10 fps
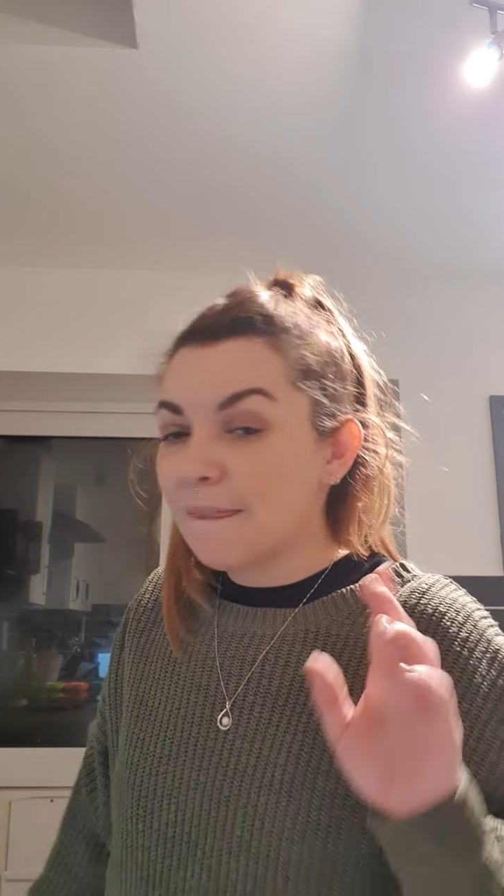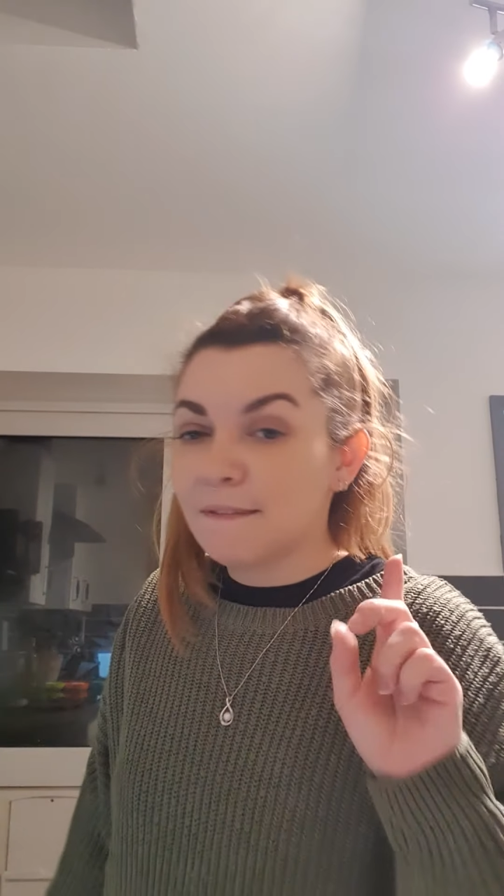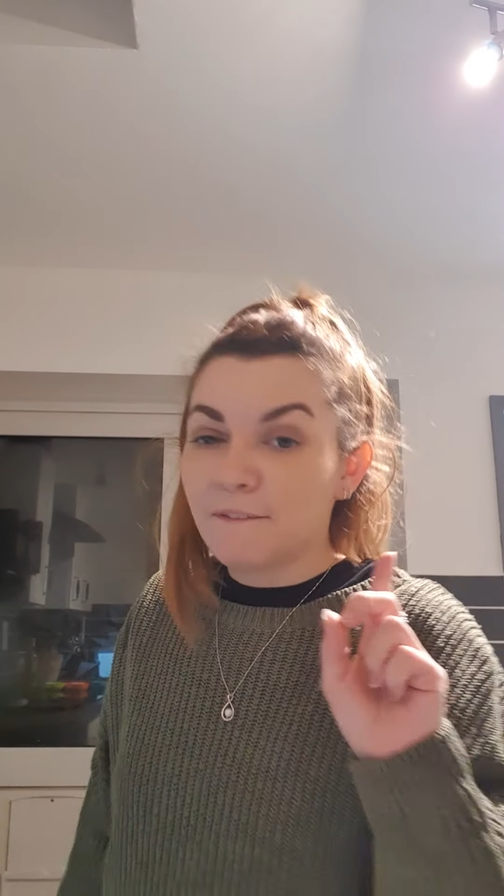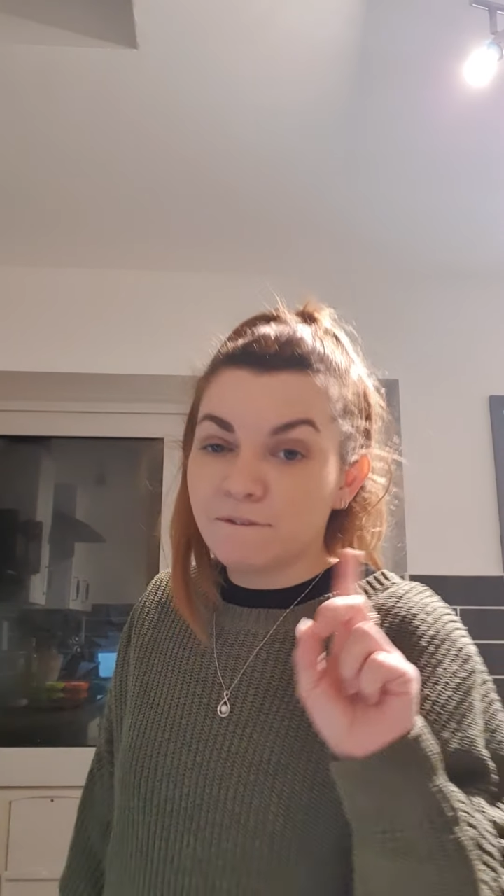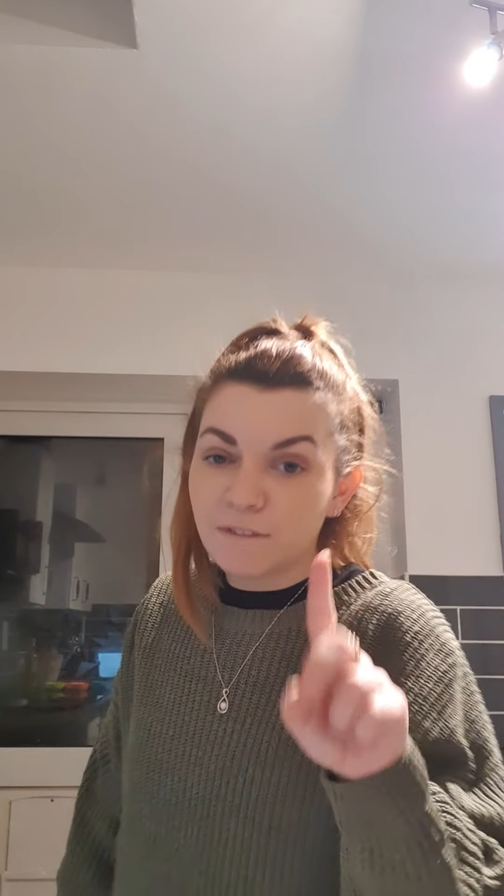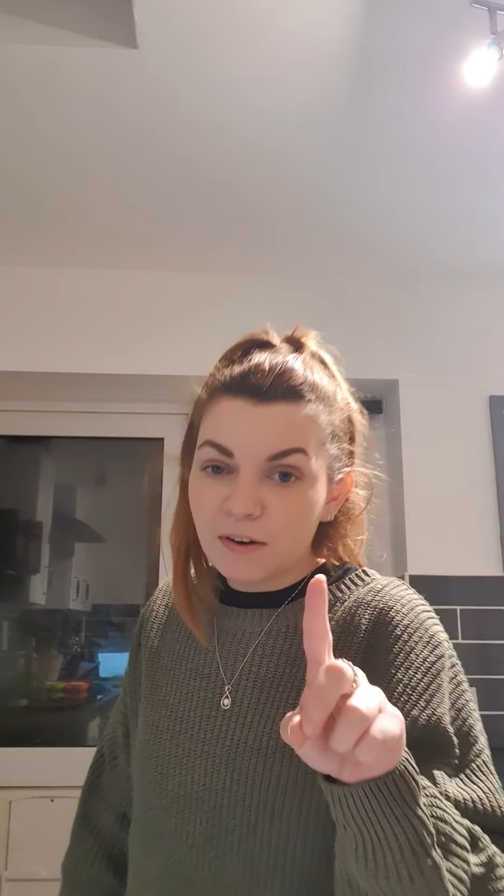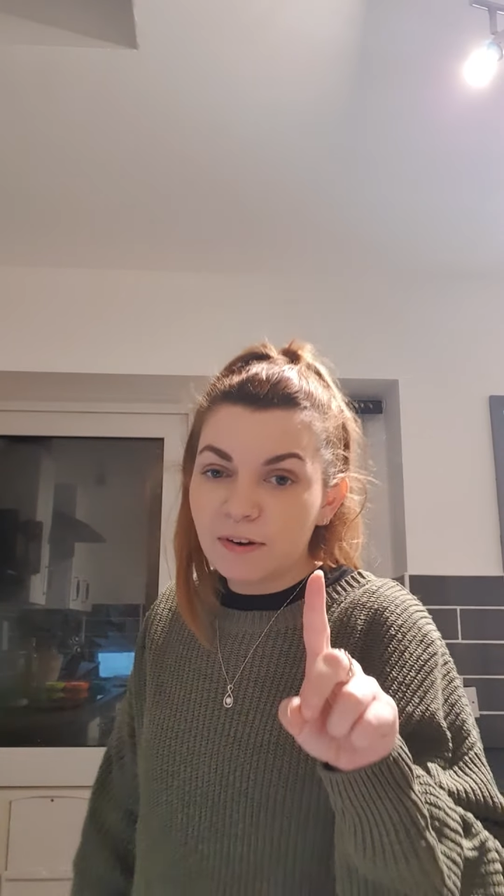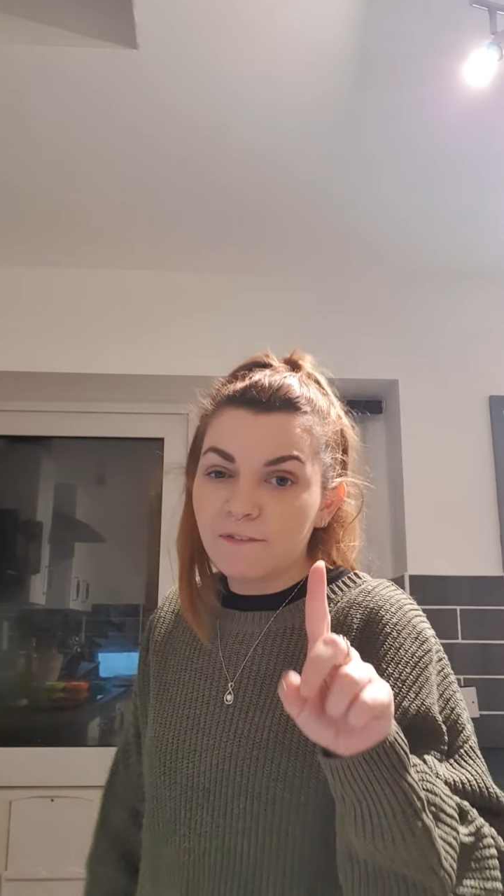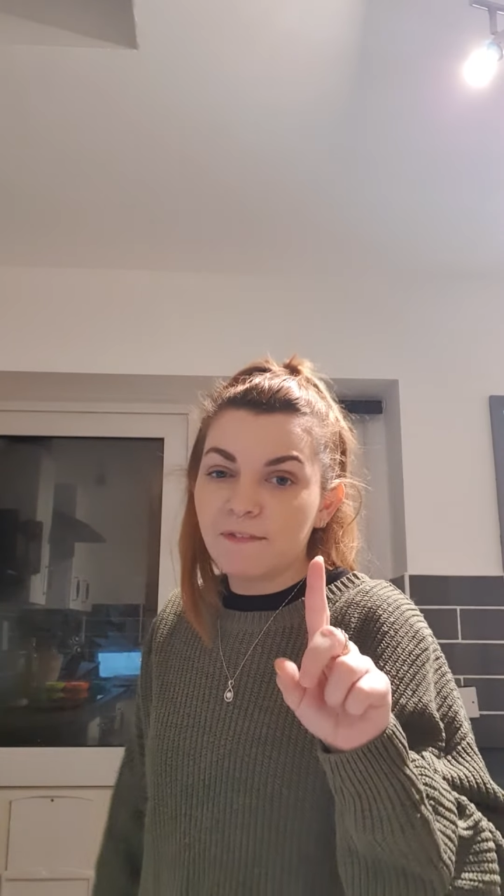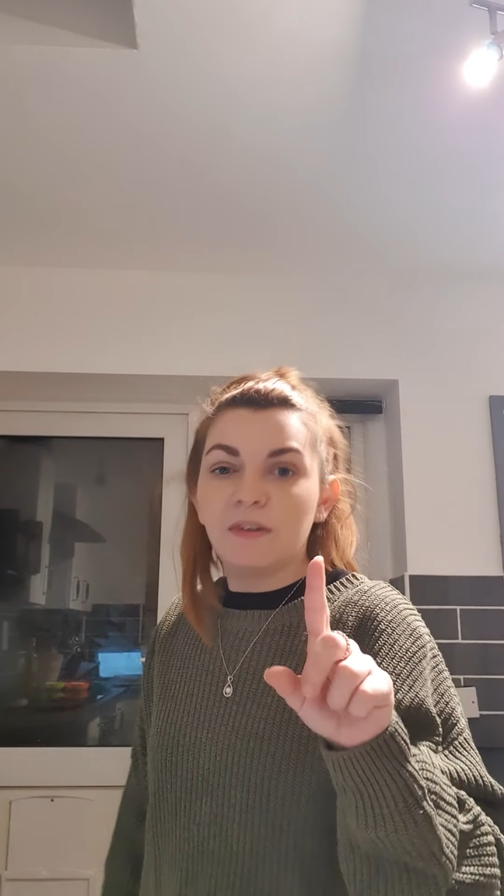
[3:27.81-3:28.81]
The
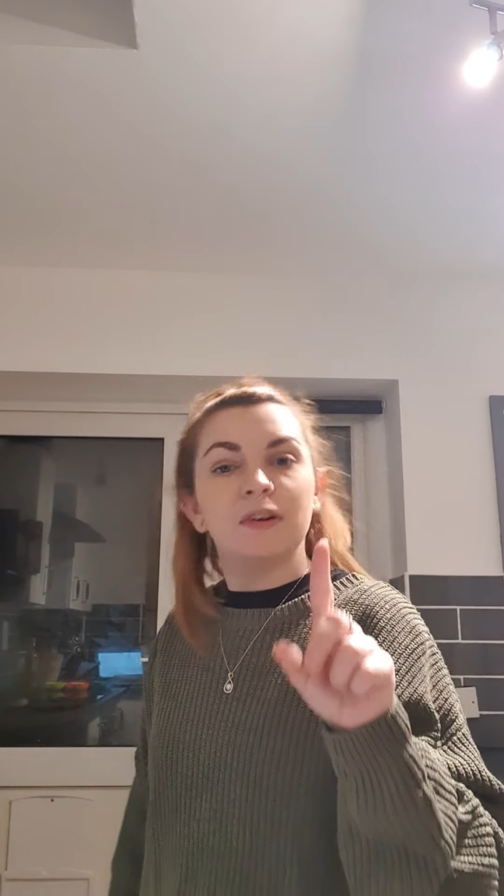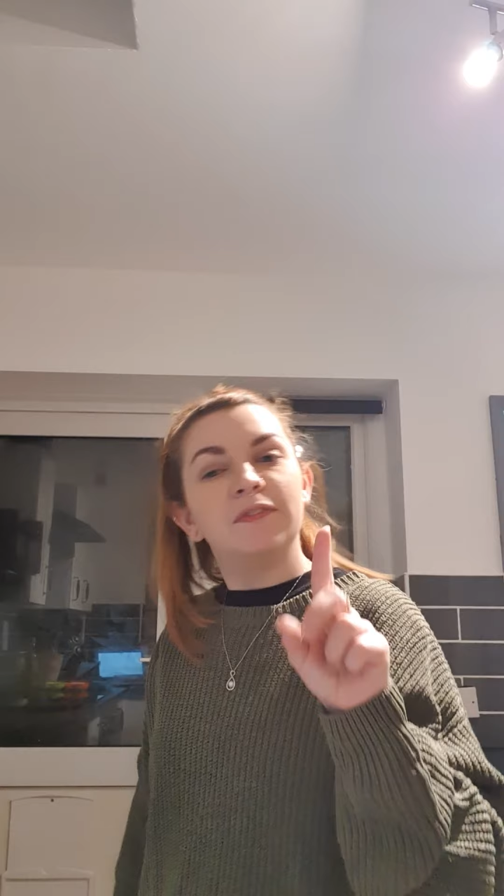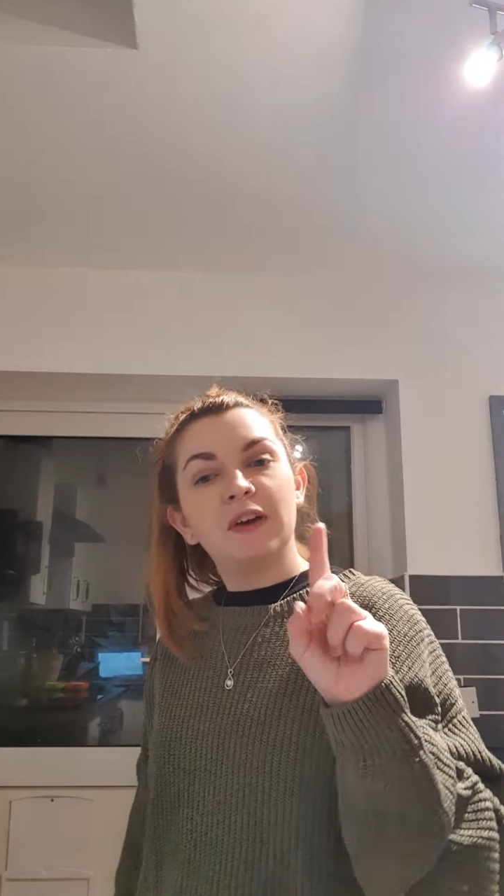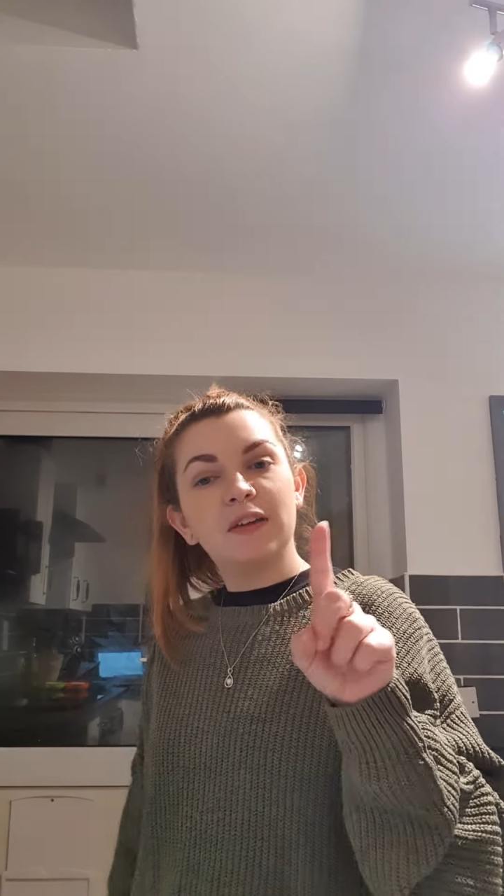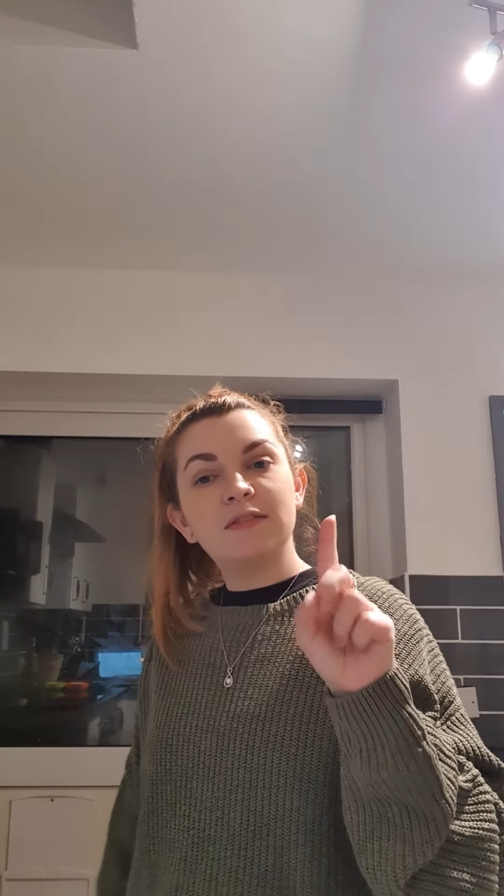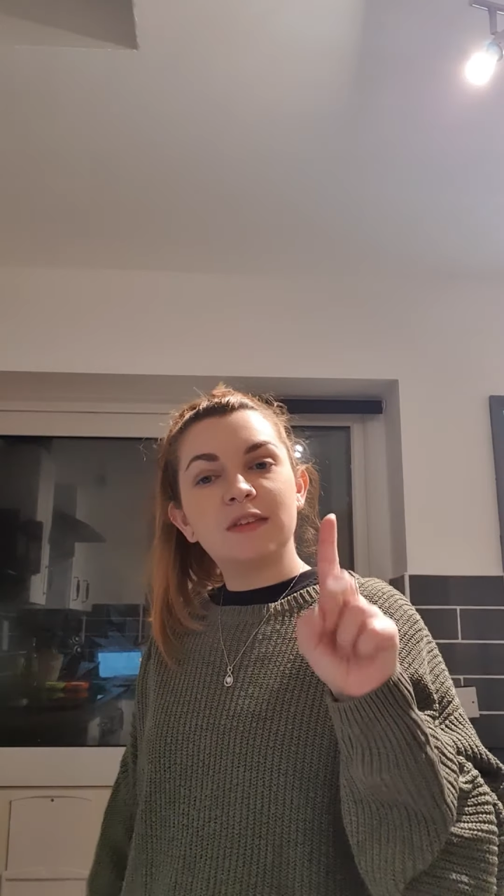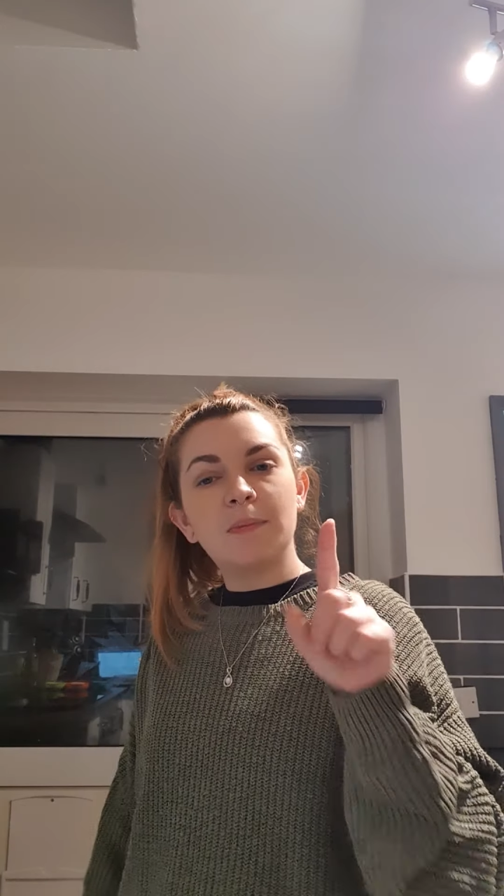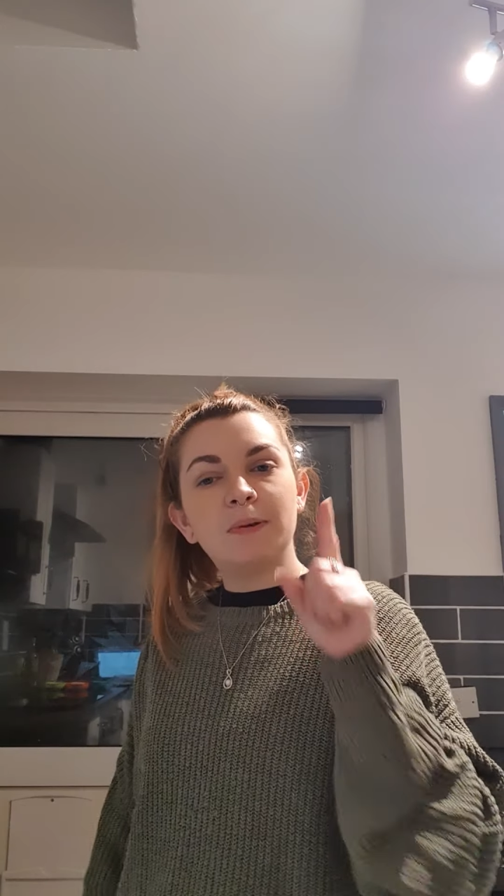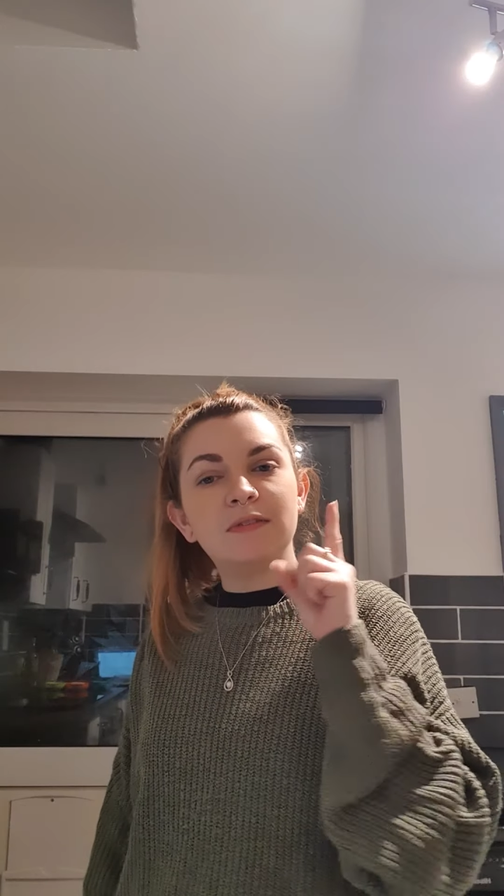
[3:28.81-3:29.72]
very, very first step is